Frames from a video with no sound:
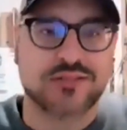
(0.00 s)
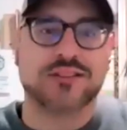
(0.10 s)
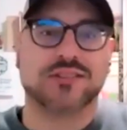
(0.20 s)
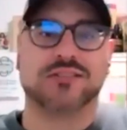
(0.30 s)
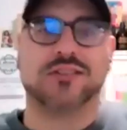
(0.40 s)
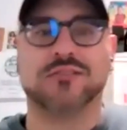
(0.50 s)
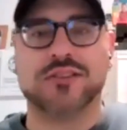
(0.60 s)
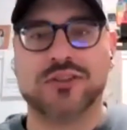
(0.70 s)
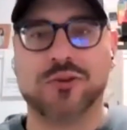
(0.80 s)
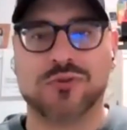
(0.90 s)

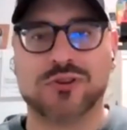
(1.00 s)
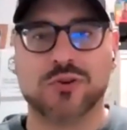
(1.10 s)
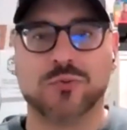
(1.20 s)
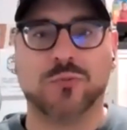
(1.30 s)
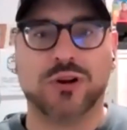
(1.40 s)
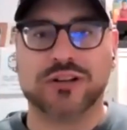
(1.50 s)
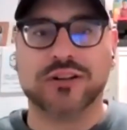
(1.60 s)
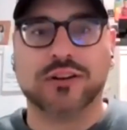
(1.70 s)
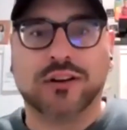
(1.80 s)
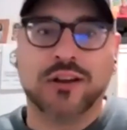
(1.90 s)
necessarily in the order you'd want it
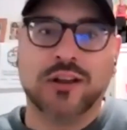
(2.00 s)
in.